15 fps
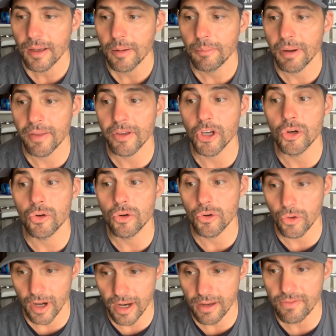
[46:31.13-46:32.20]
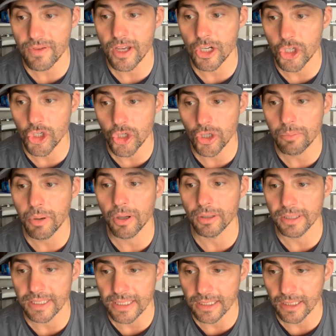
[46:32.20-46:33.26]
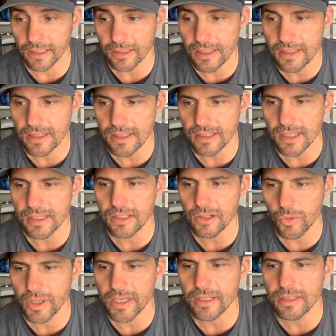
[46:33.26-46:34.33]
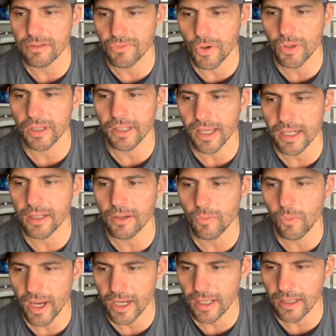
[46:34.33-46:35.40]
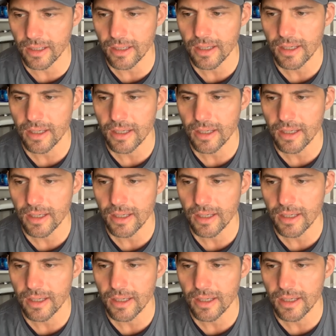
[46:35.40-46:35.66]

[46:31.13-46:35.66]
by the grave and good Paulina, his deceased queen's devoted lady in waiting,